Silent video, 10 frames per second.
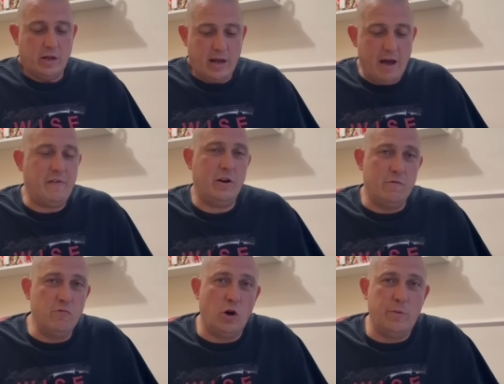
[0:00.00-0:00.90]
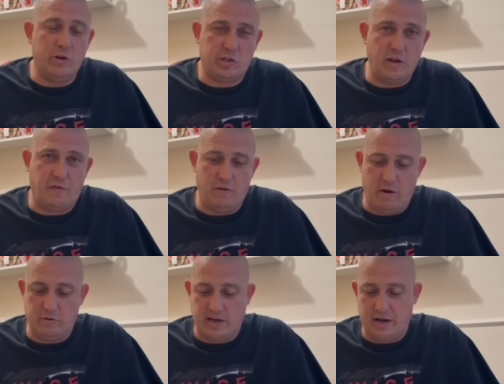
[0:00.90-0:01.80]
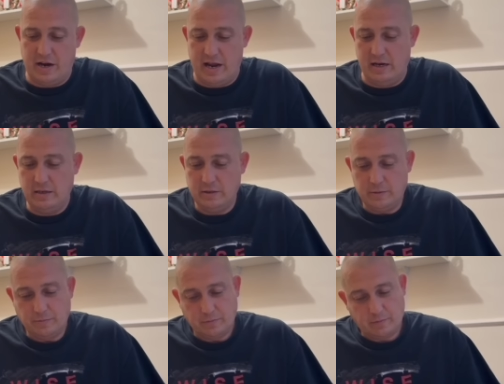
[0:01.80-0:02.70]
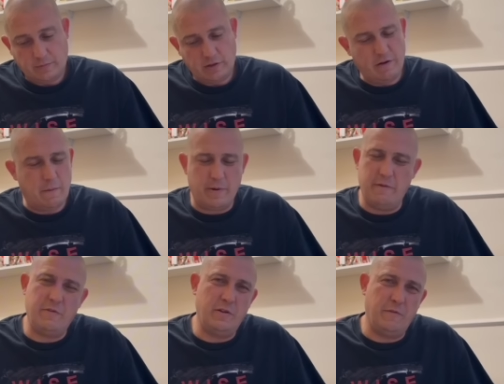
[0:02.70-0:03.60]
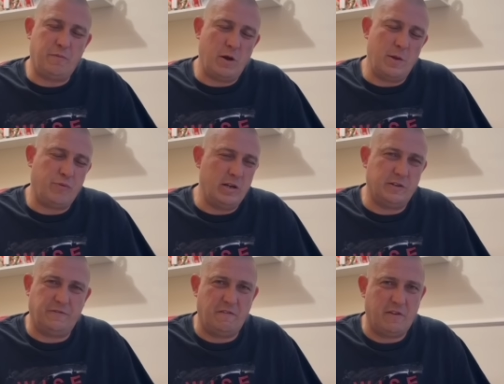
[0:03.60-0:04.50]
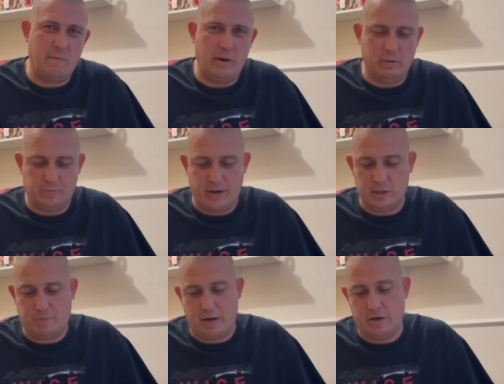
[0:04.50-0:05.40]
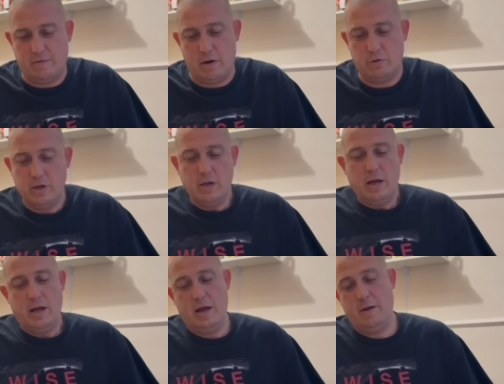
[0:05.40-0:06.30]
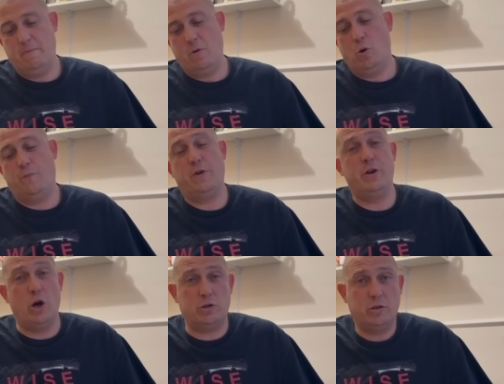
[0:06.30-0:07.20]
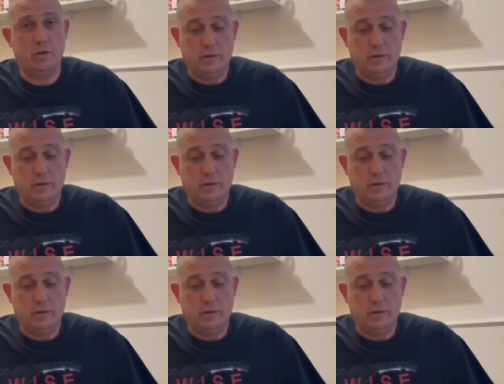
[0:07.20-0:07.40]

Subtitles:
Everton and Roma are sniffing around Dan Neil. I believe the price of 15 million was being banded around. Hopefully not.